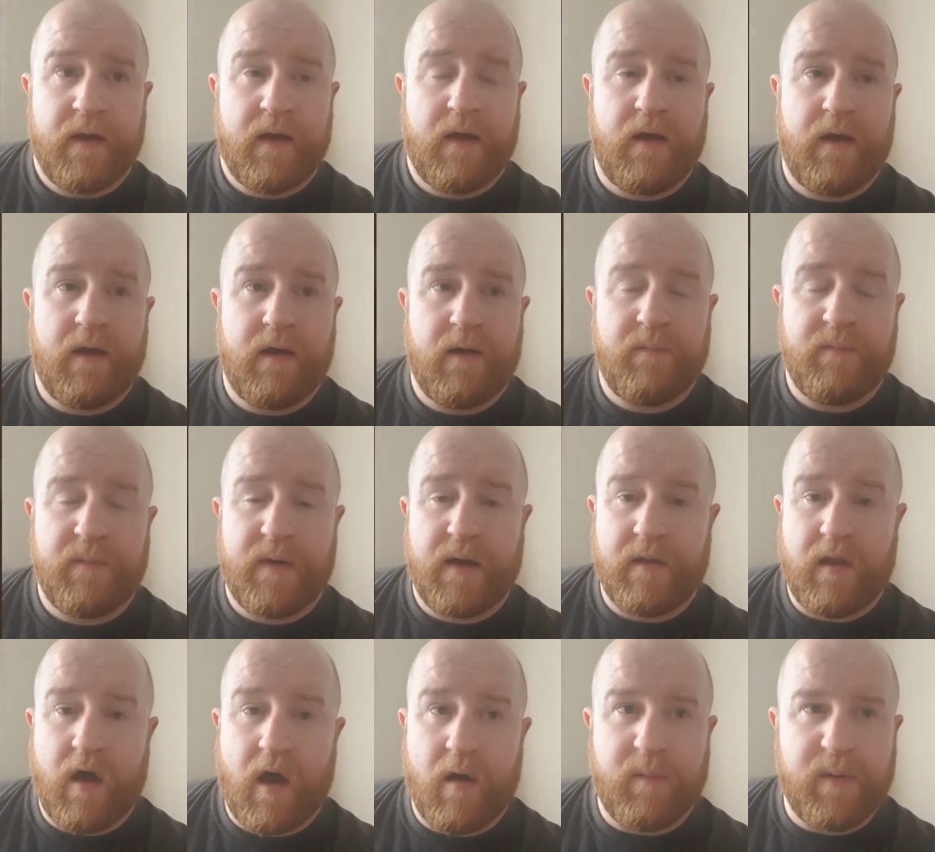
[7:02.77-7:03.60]
A
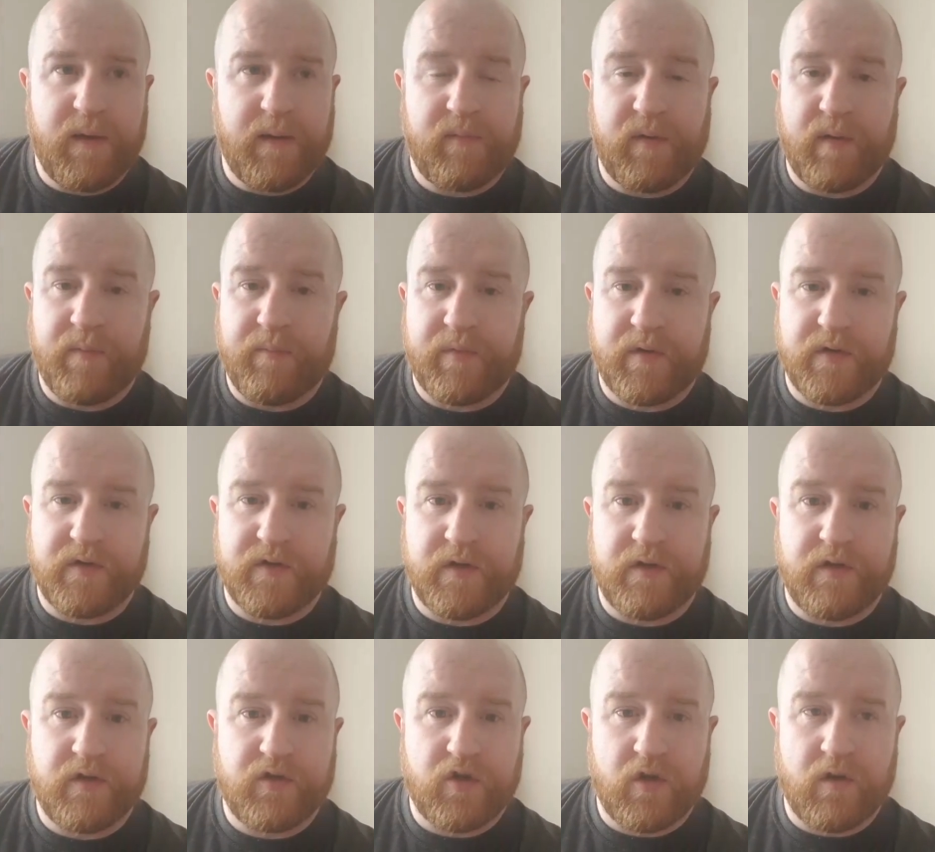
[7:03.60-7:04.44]
lot of people in
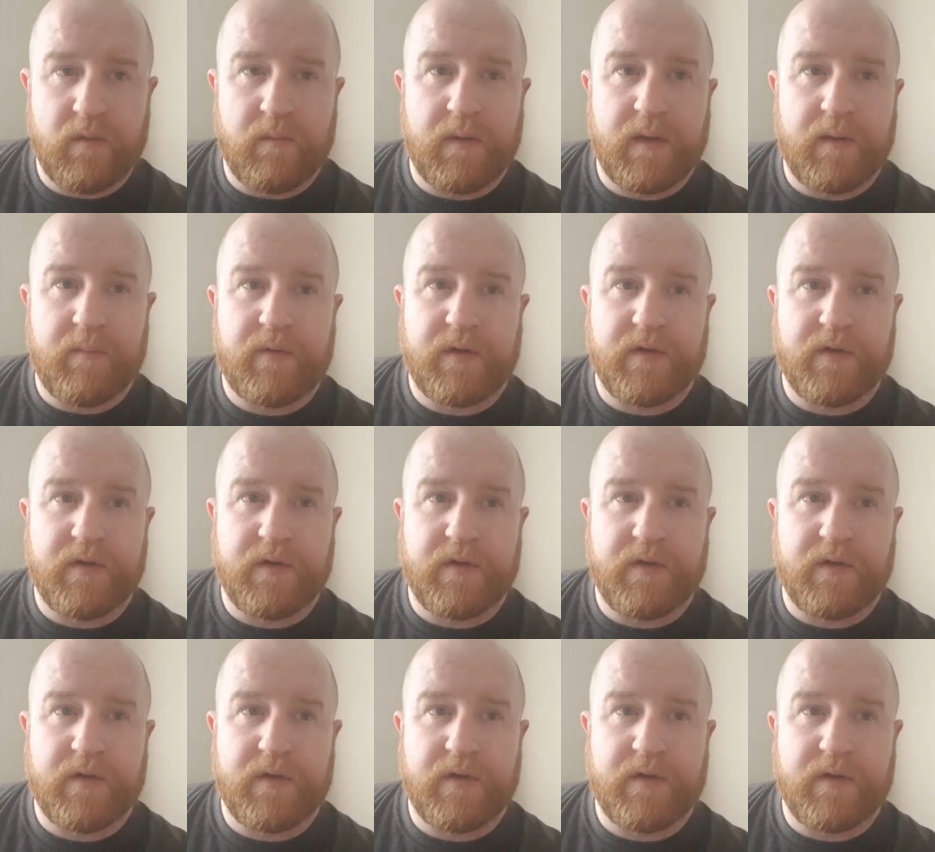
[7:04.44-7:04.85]
prison that shouldn't be in